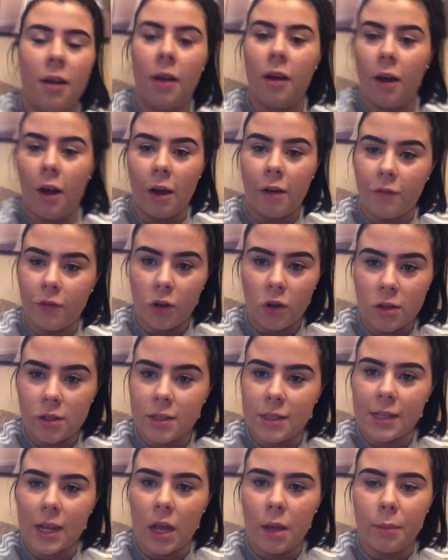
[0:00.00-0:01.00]
I forgot to
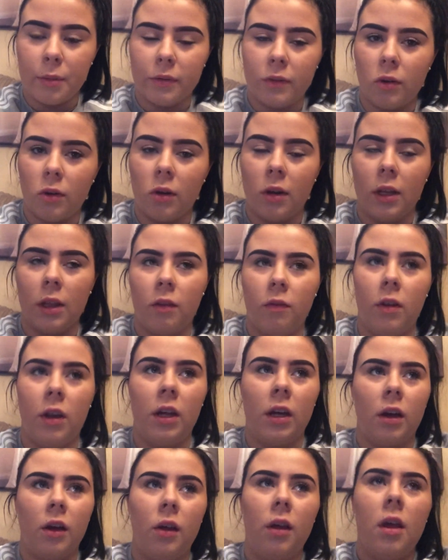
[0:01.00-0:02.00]
say it before in the
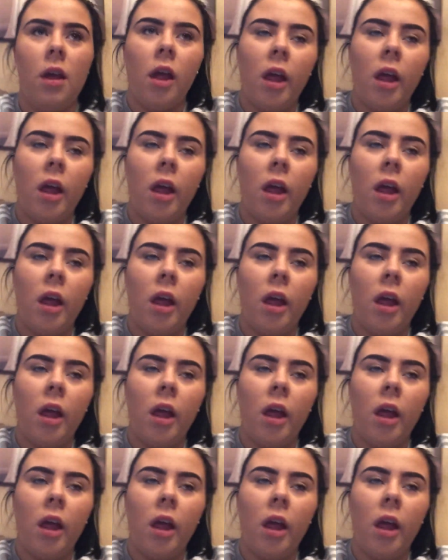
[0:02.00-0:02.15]
video.